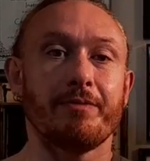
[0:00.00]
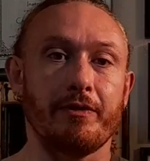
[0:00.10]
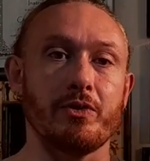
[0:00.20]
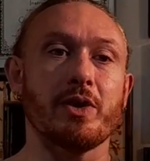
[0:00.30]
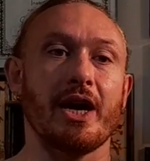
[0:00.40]

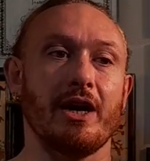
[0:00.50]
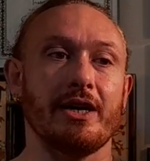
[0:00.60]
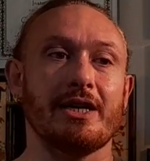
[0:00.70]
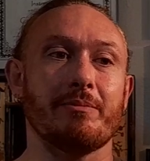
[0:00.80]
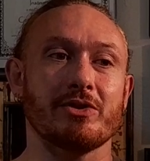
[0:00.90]
If you
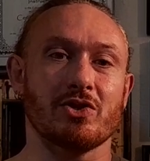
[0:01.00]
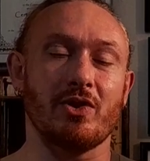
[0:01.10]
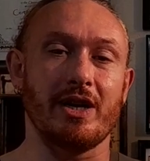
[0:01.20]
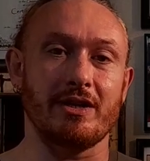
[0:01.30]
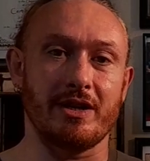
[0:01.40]
cannot
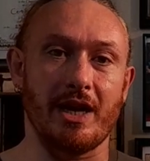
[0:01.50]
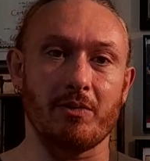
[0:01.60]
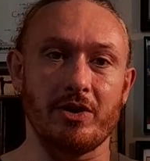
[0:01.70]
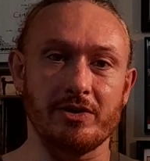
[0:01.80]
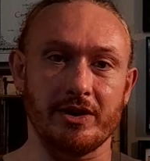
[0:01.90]
demonstrate that they
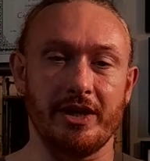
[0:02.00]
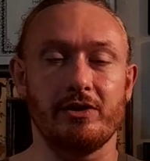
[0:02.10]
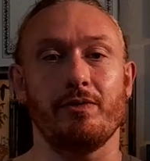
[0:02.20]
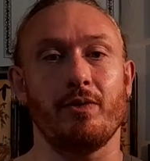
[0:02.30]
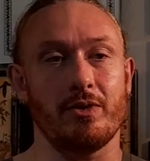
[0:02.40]
were using
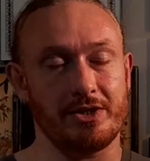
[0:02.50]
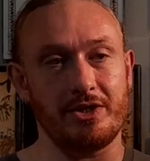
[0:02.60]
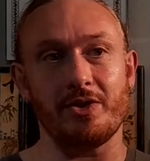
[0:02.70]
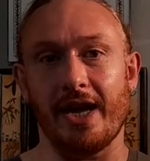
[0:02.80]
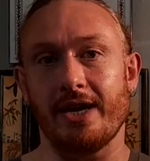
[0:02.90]
lethal force,
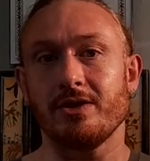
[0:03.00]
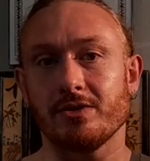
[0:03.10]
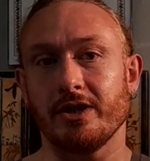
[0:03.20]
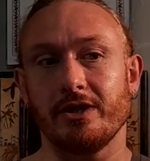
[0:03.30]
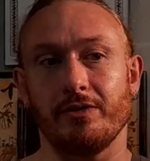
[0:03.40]
then you can't
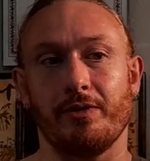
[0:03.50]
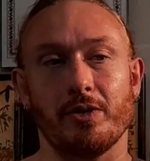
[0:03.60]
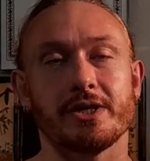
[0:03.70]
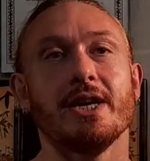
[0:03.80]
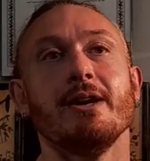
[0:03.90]
use lethal
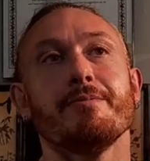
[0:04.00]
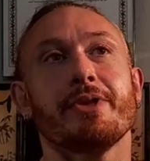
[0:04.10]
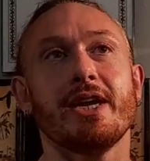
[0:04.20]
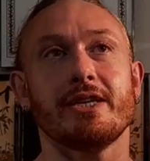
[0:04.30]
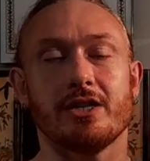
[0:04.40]
force.
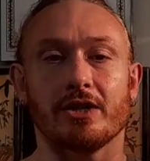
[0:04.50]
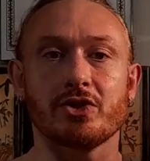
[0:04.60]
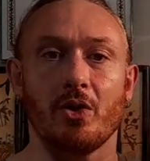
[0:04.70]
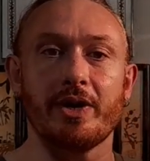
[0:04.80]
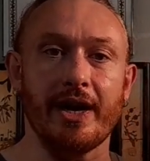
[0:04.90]
It does
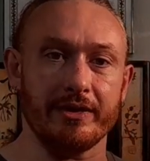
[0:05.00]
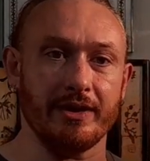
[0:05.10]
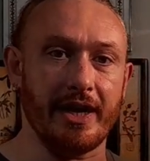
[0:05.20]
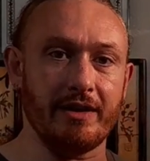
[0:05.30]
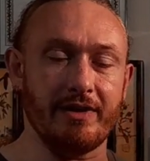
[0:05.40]
go down the
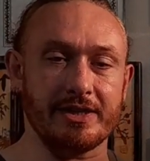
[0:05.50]
line of